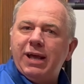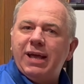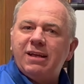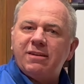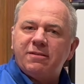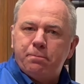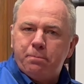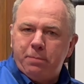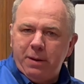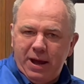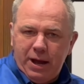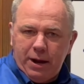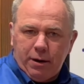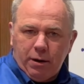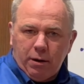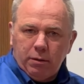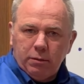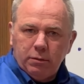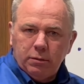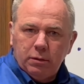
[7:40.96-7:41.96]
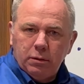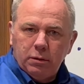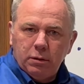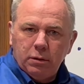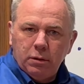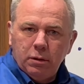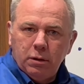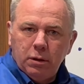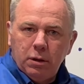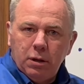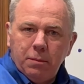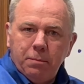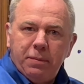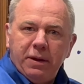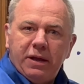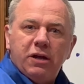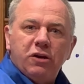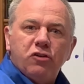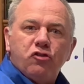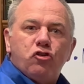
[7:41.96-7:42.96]
is better
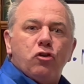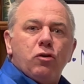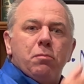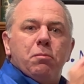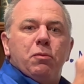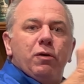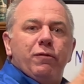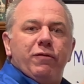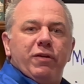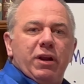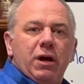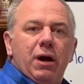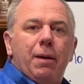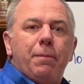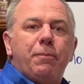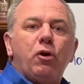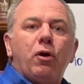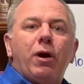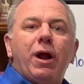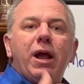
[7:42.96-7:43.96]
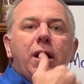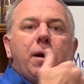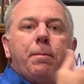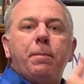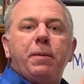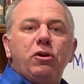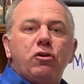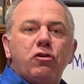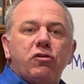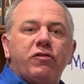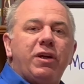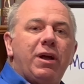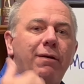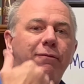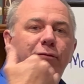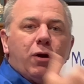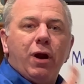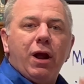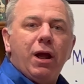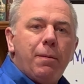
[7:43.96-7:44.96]
because you're moving up. You're helping yourself.
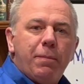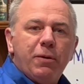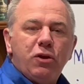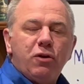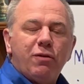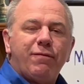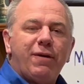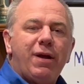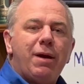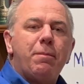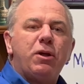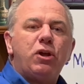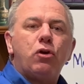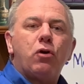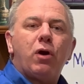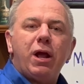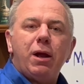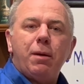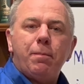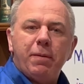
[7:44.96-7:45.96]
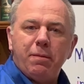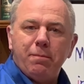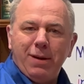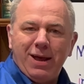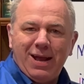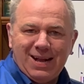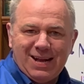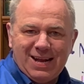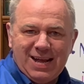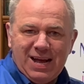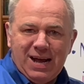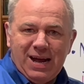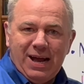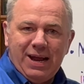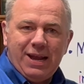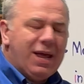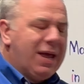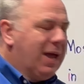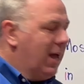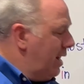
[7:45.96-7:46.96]
You're helping your family. You're helping mankind.
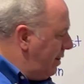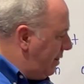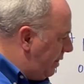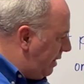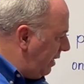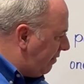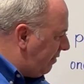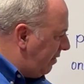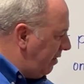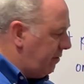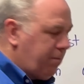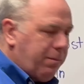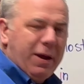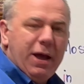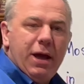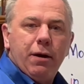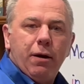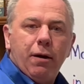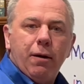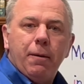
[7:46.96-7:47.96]
This is better.